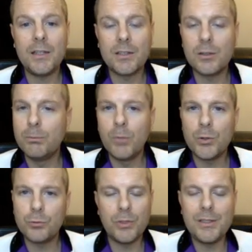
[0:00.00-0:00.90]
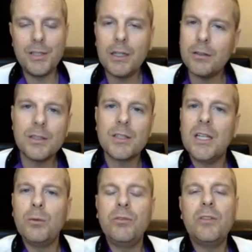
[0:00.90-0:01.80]
It's the most ridiculous
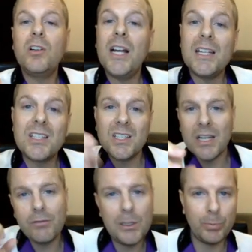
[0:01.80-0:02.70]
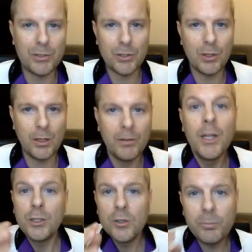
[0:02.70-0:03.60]
sale we've ever had, seventy percent
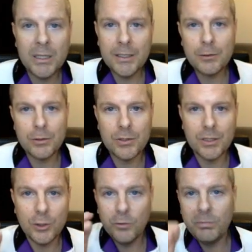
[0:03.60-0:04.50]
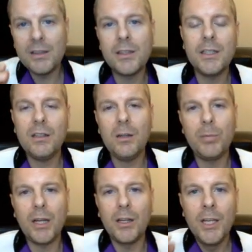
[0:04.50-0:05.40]
off. You've been interested. You've been thinking
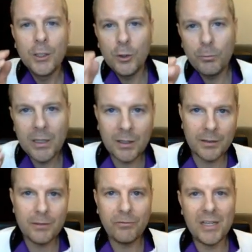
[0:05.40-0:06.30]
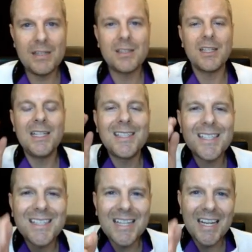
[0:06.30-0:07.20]
about it. You've been on the fence, and
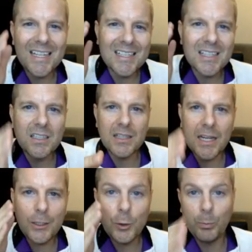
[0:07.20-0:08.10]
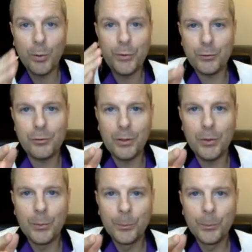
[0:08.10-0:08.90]
today is the day you pull the trigger.